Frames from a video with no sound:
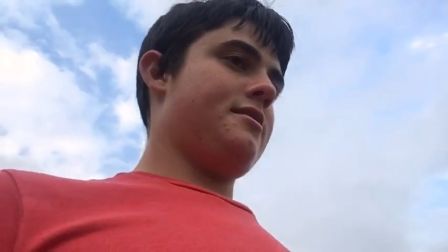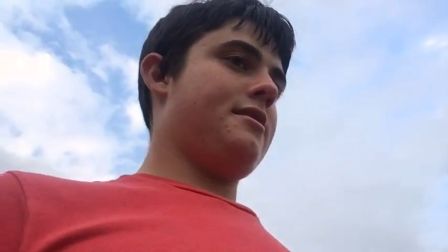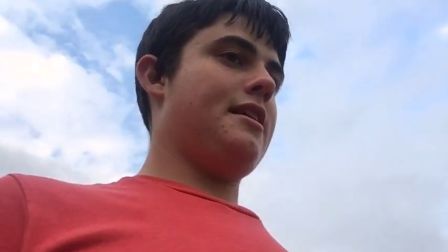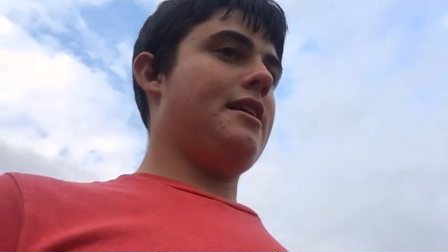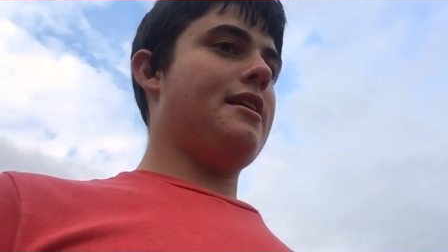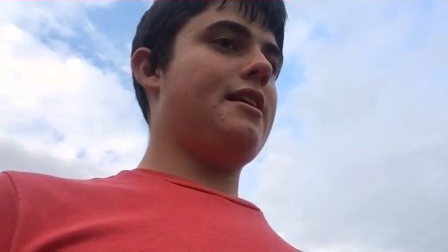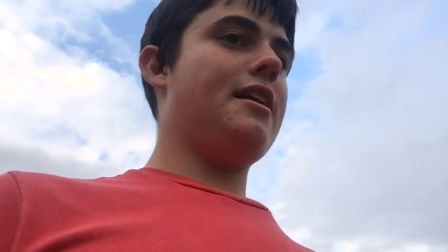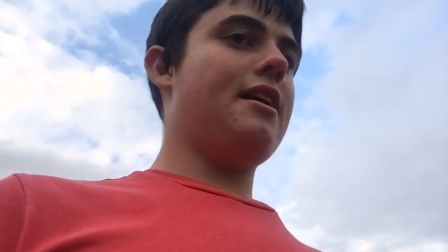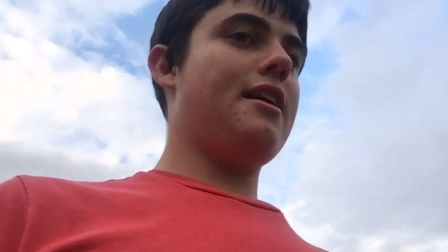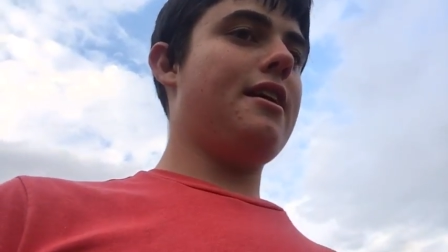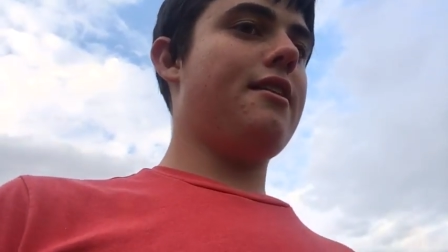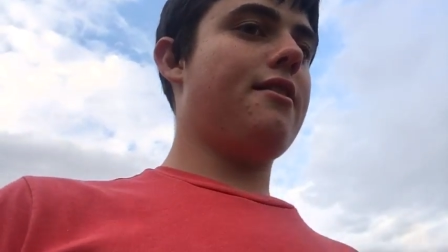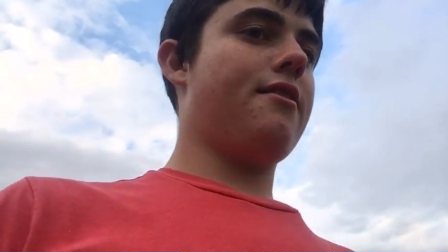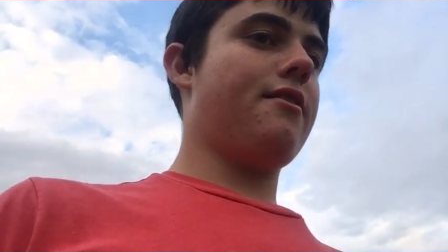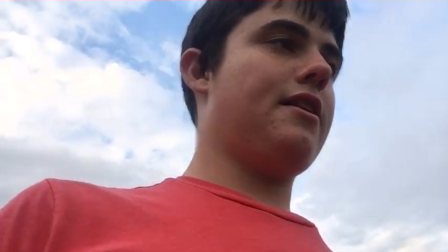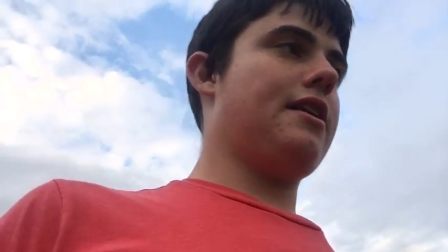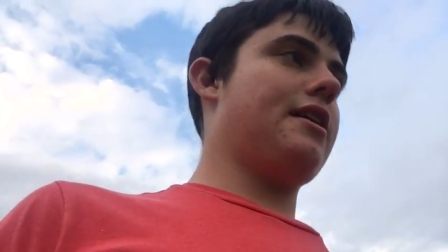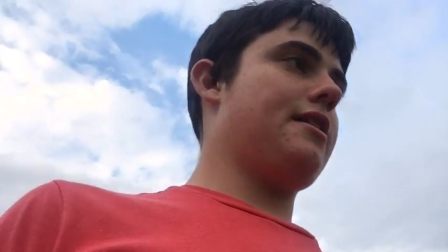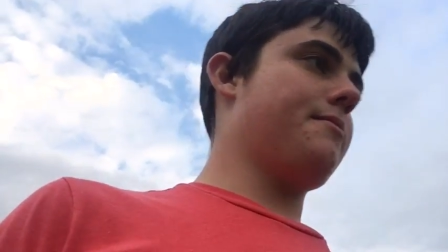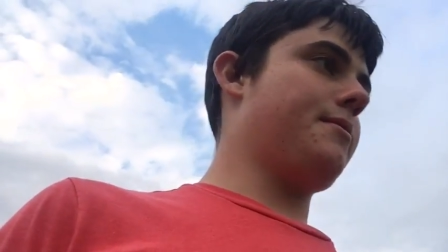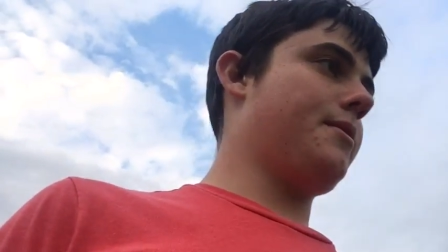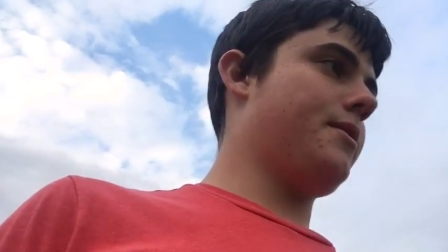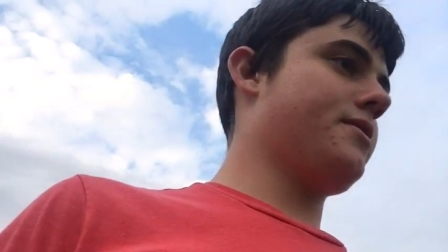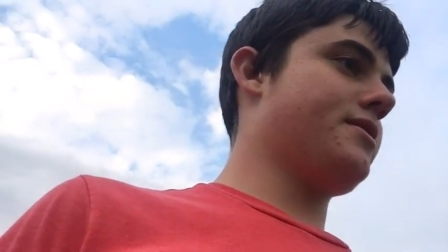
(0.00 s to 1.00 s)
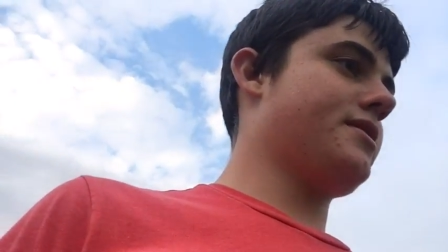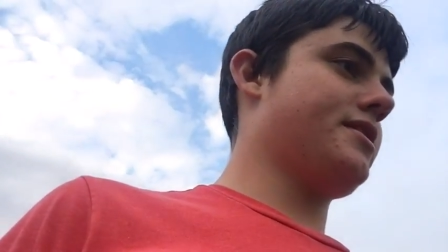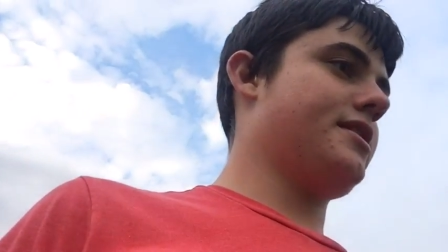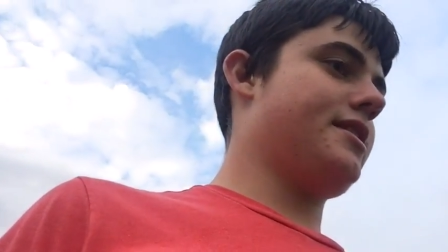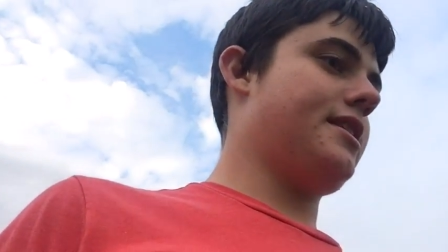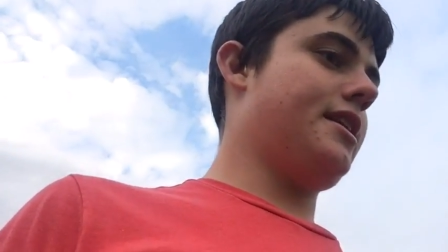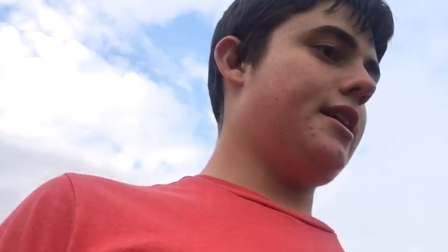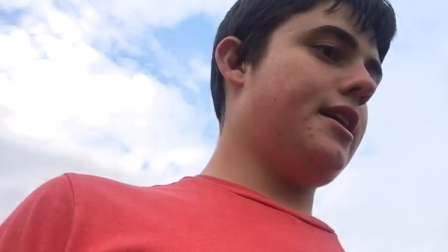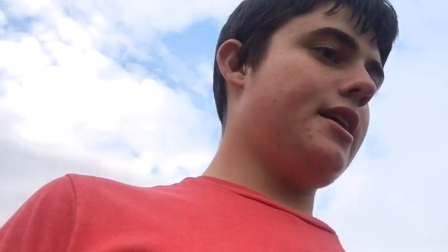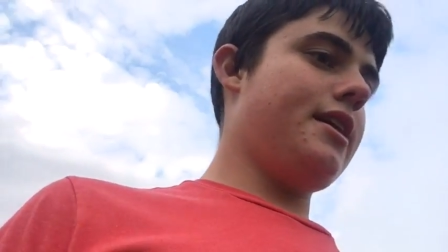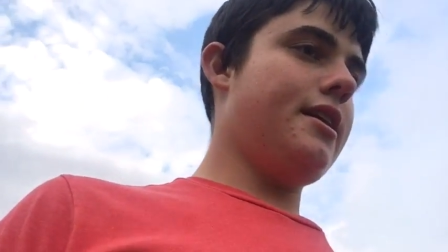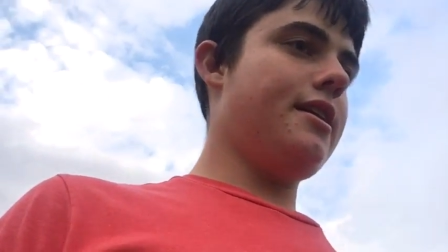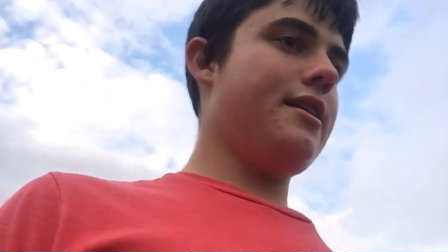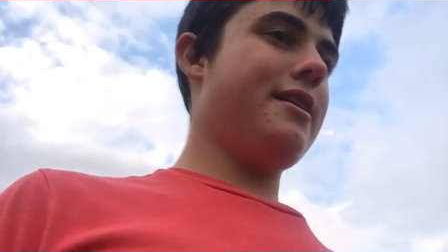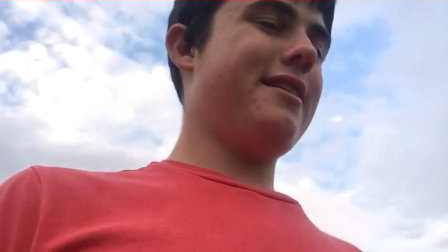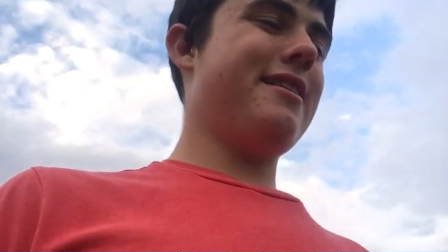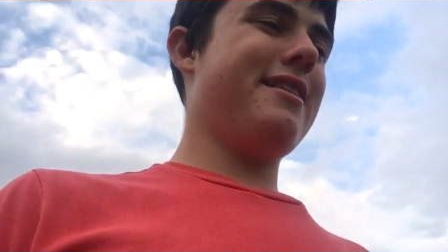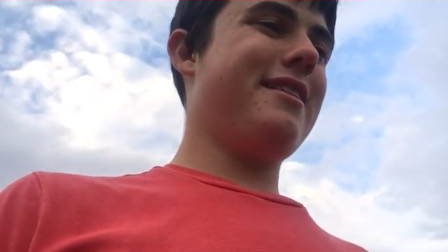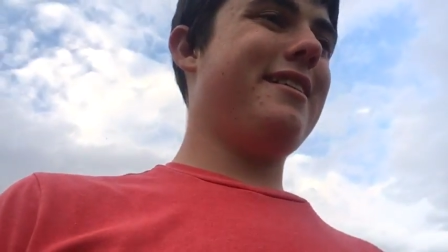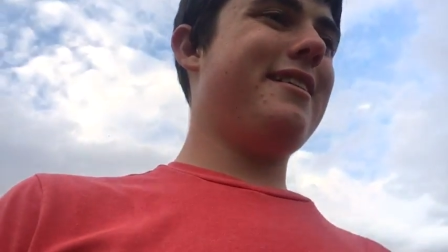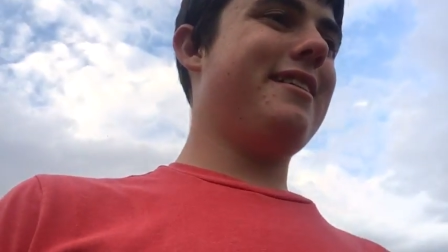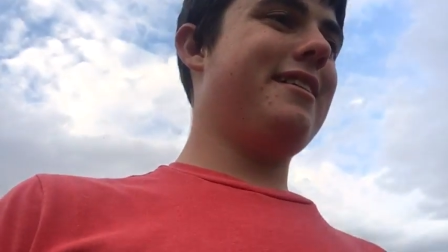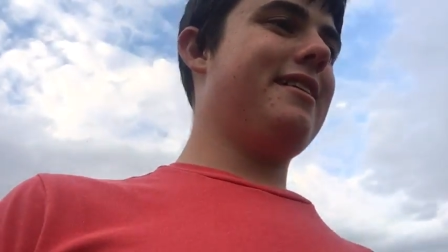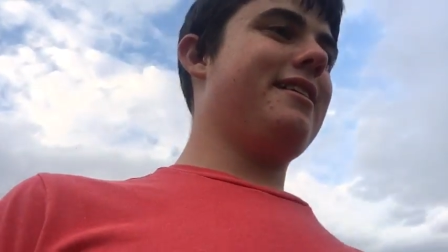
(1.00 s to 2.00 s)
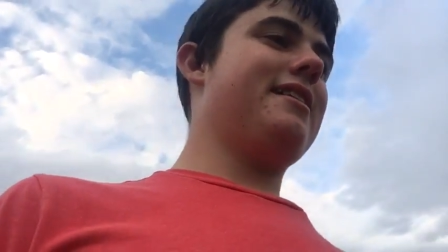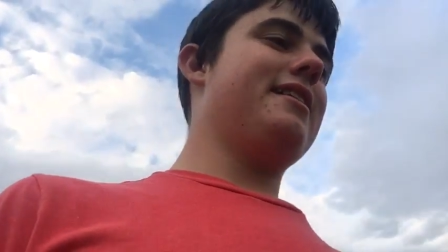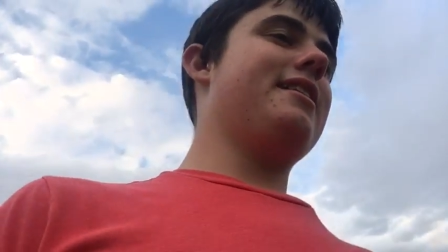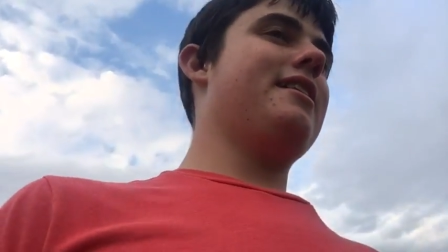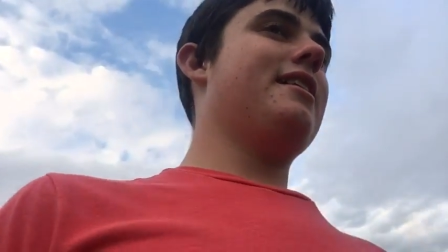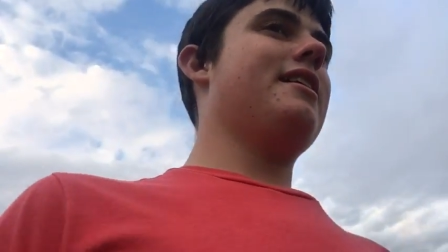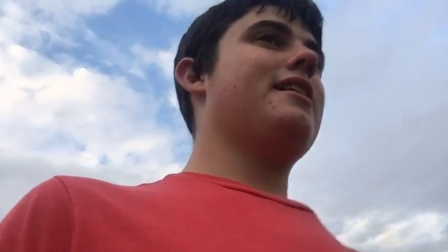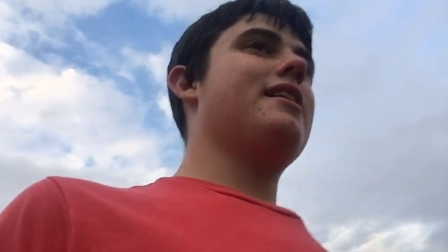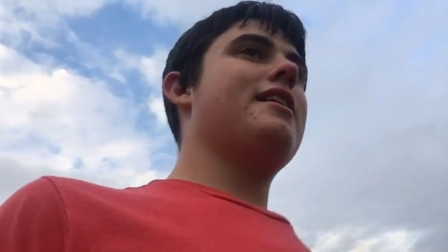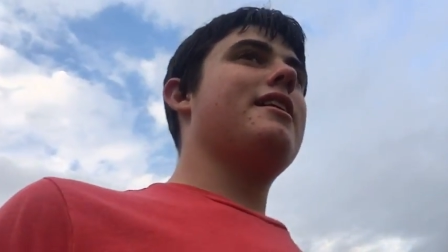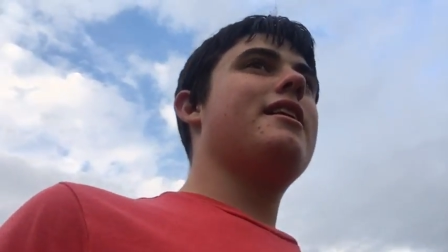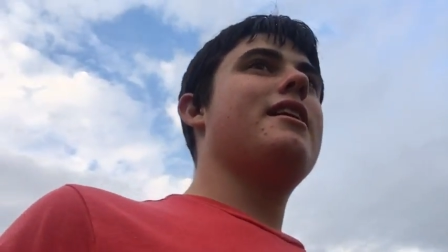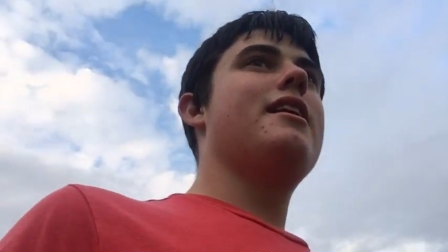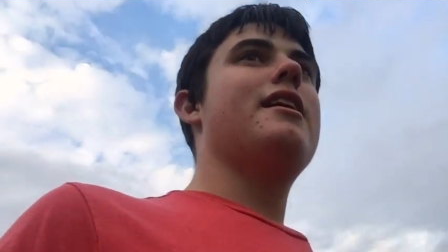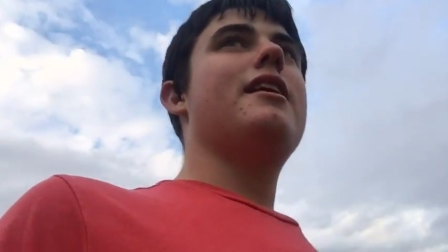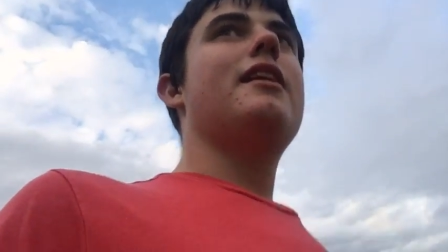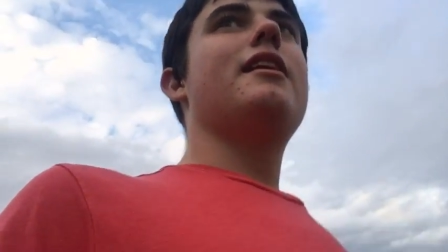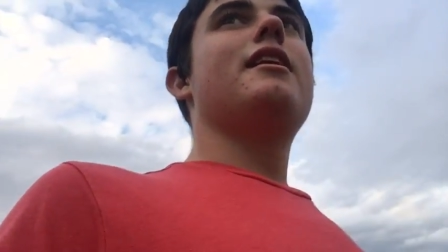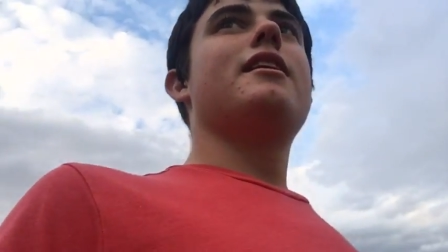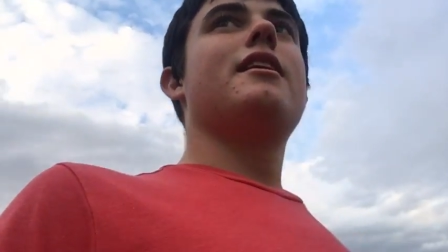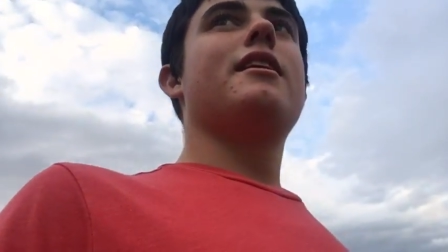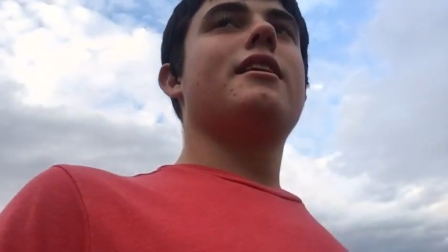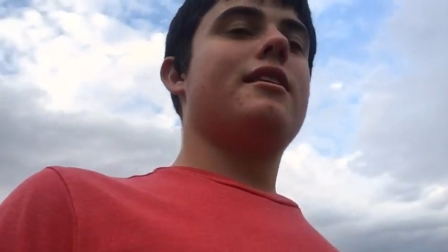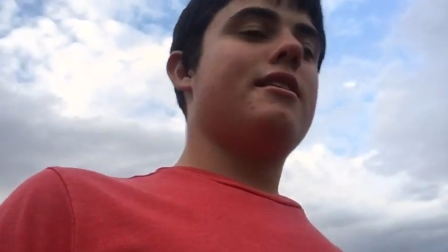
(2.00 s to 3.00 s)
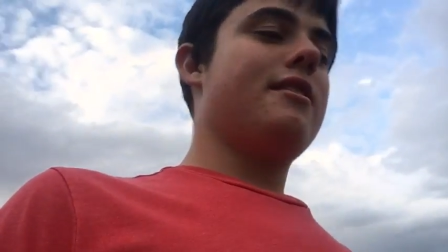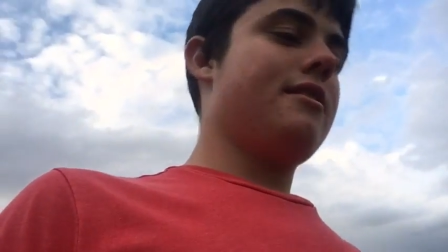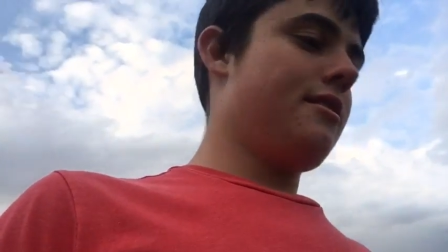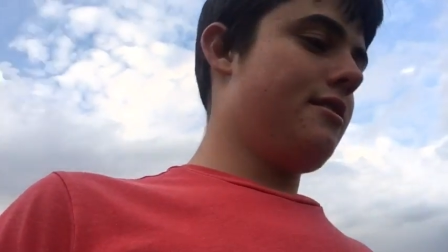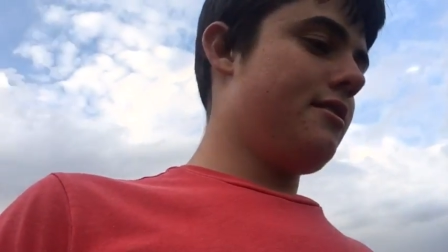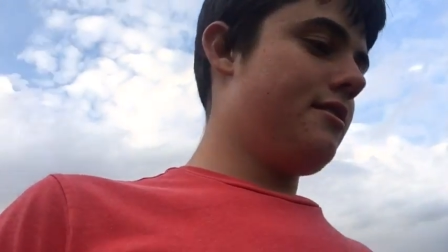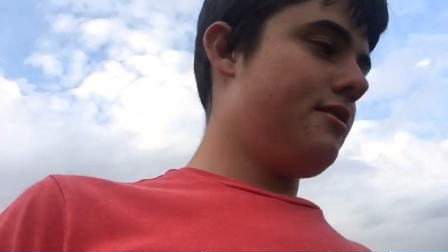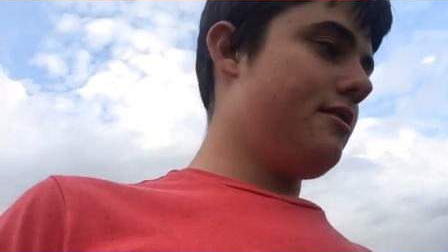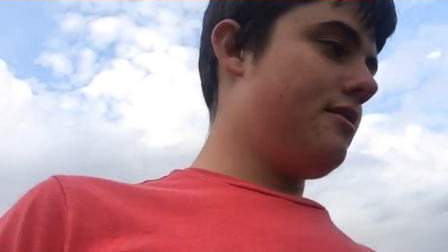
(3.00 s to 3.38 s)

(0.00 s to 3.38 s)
today it rained most of the day. Oh, tomato.